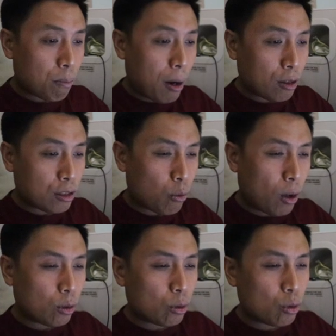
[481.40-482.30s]
it bounce the
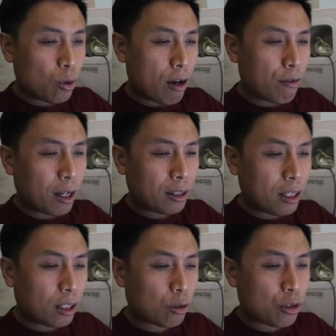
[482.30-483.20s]
122 level, I
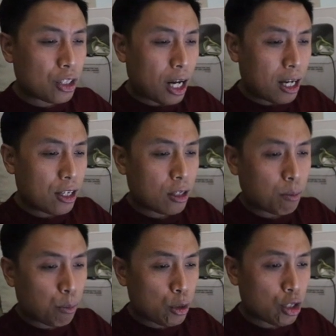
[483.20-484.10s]
think it could challenge and
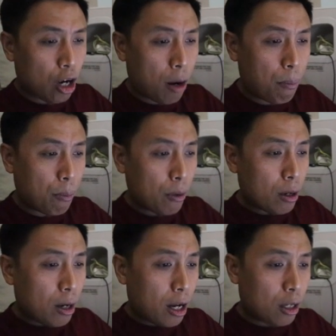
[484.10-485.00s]
push up.
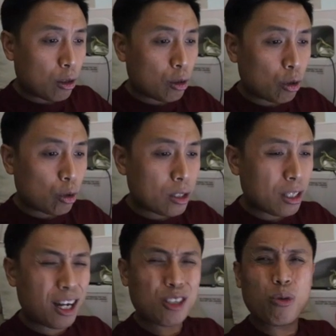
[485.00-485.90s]
It could go to as
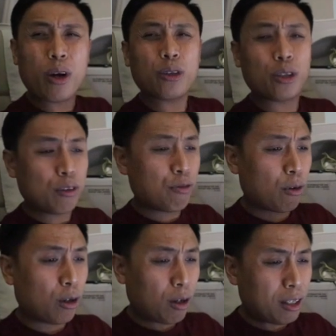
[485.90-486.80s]
high as
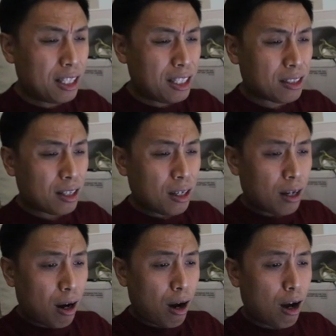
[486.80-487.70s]
134, or at least
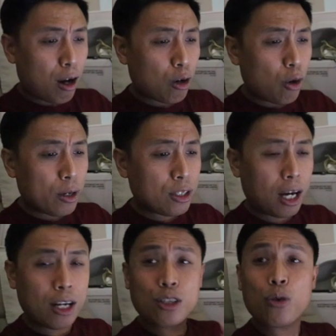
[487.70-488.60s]
go and
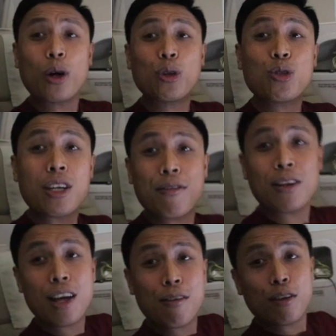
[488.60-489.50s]
challenge the
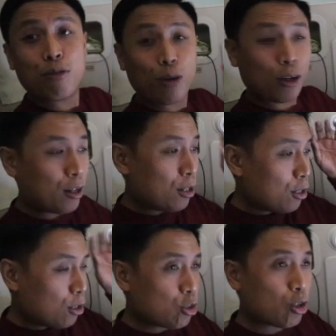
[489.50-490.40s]
127 level for
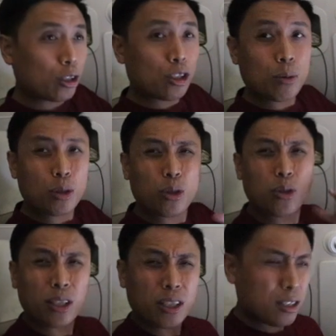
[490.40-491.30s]
short term. So
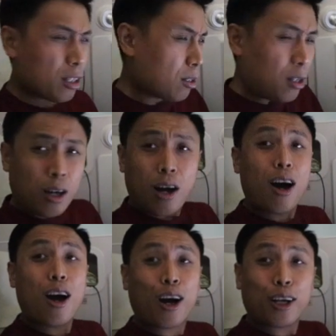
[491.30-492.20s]
those are things that
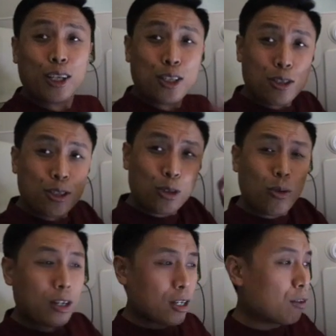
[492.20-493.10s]
are interesting to
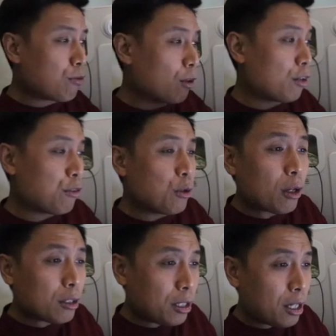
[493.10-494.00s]
watch out for if you
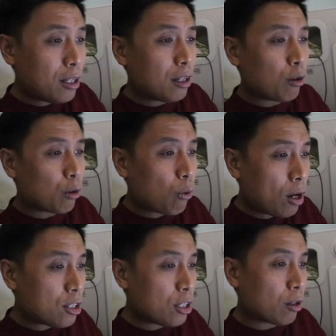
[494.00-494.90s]
are trading or
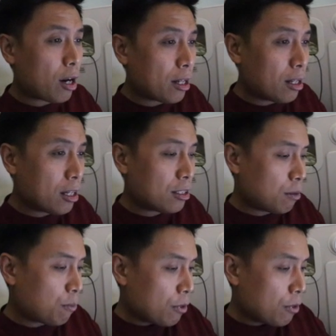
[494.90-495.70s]
watching or analyzing